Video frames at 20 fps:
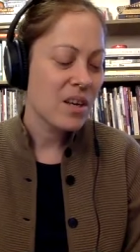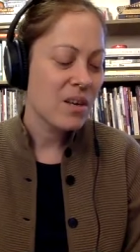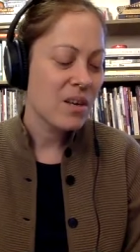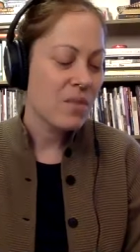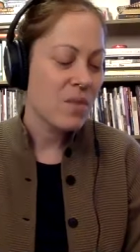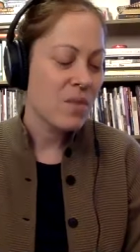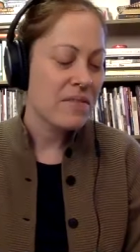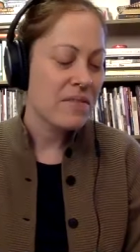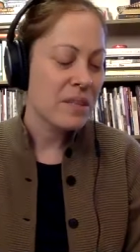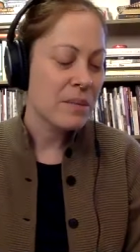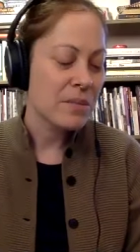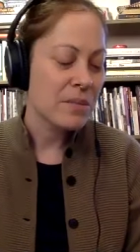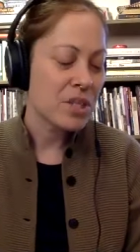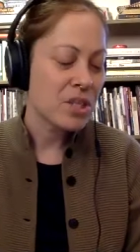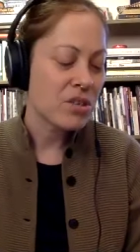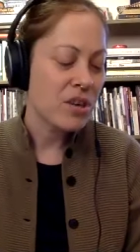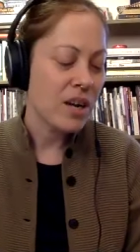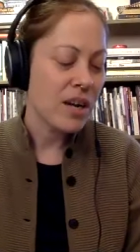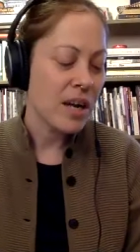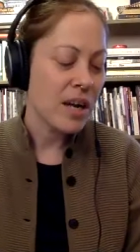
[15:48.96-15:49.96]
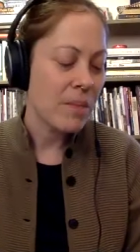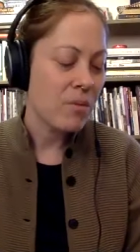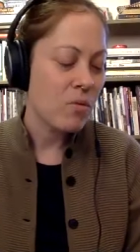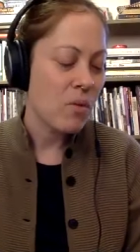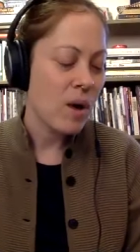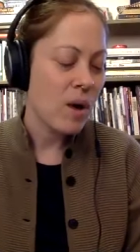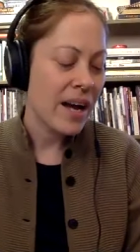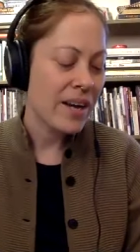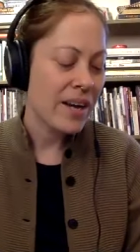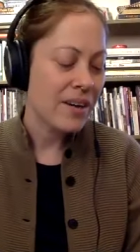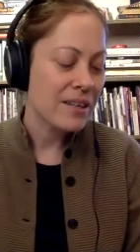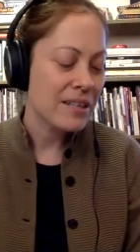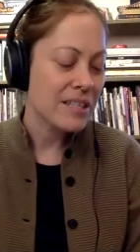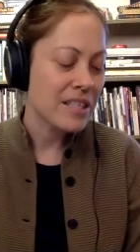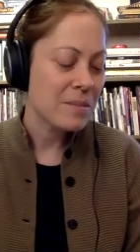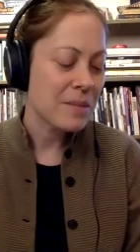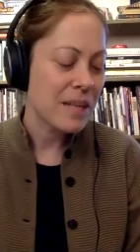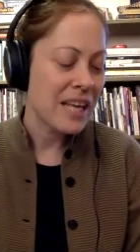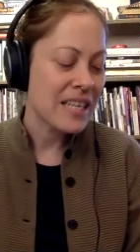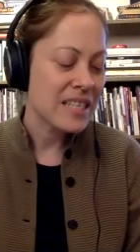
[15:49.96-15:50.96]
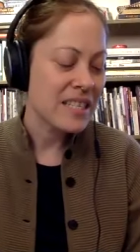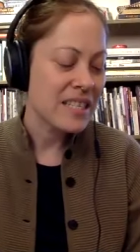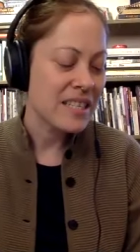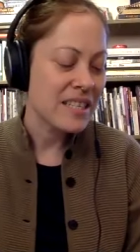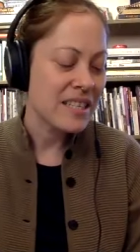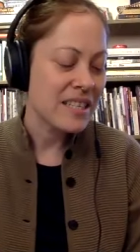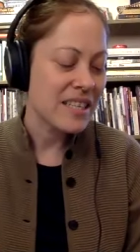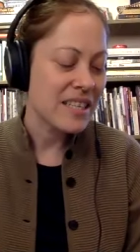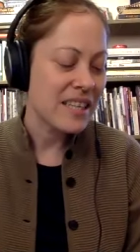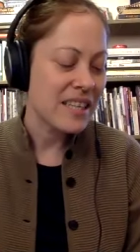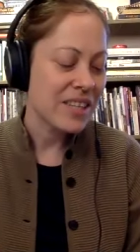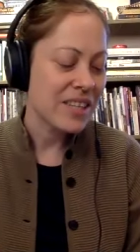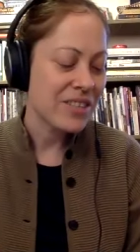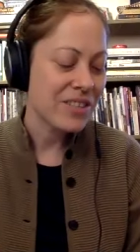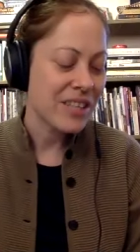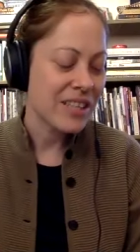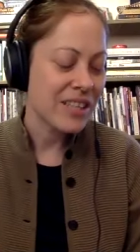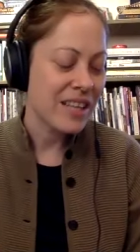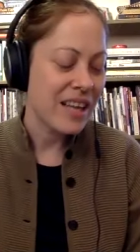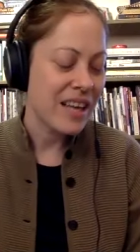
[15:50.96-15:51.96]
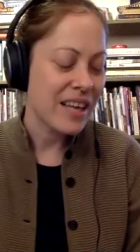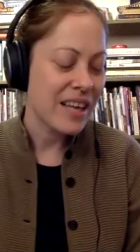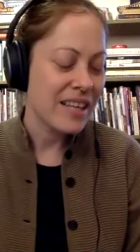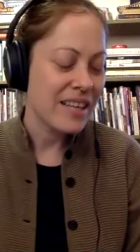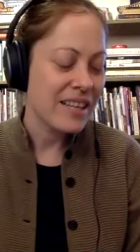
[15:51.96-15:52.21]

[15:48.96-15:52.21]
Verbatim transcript: One of them strung up a wire spliced into the electric line,